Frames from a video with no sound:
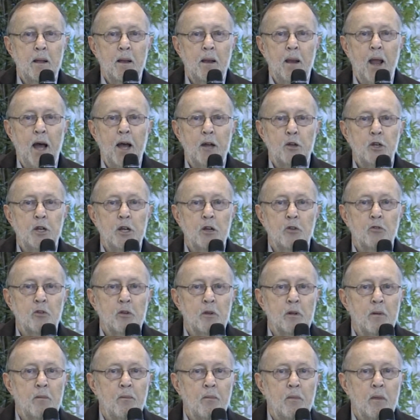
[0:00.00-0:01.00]
not just
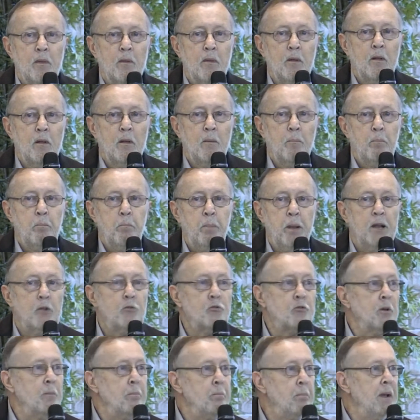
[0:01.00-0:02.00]

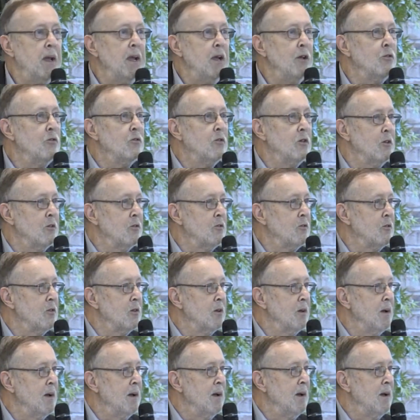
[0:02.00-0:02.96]
bits and pieces.